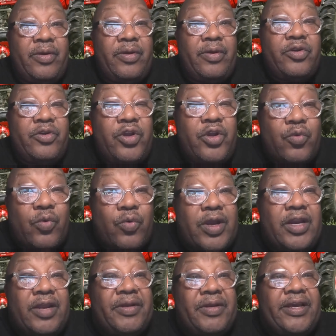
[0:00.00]

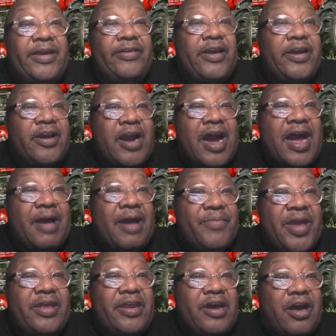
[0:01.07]
that God
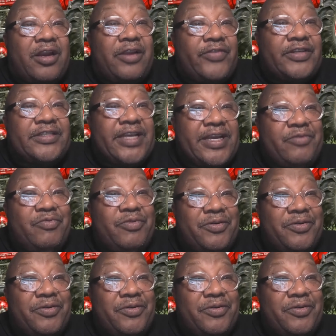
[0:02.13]
made all of us equal?